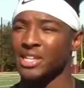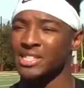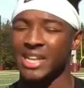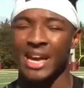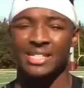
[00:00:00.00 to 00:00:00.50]

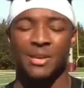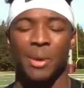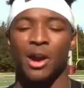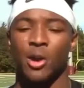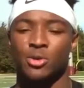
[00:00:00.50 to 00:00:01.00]
each task that
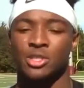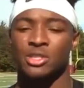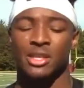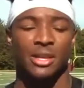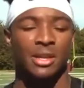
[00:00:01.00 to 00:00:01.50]
my
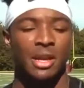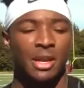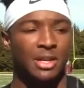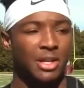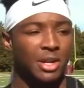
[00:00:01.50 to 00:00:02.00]
coaches and
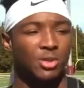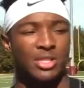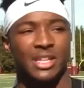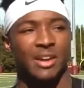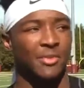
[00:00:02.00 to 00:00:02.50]
the
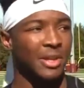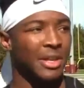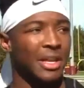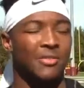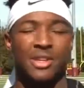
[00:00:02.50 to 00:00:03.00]
coaching staff and
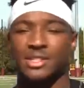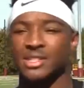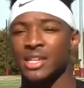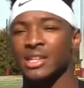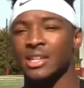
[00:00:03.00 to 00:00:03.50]
even the
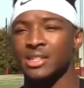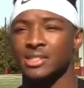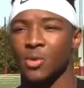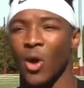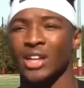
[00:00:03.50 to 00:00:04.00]
city
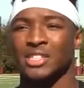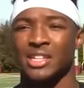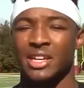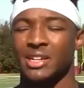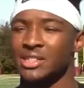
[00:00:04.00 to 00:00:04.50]
that's
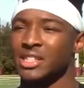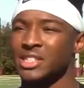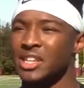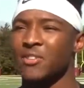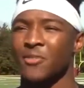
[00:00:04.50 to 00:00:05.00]
watching us
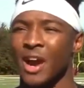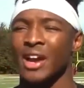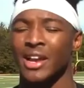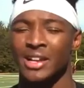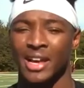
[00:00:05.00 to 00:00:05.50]
each and every
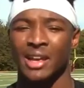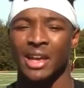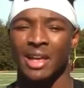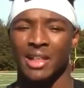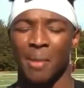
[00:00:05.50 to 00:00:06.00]
Friday that
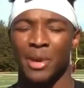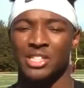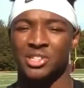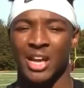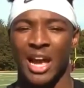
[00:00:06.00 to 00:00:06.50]
I make
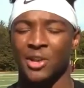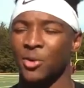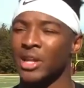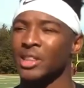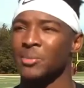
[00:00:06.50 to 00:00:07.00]
sure that I
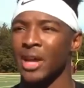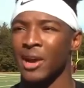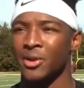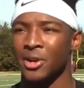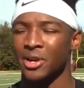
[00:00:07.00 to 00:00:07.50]
don't let them
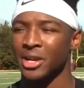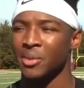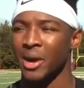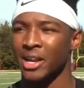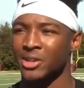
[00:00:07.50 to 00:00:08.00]
down or
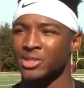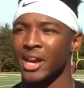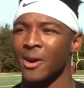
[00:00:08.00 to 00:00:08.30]
anybody else down.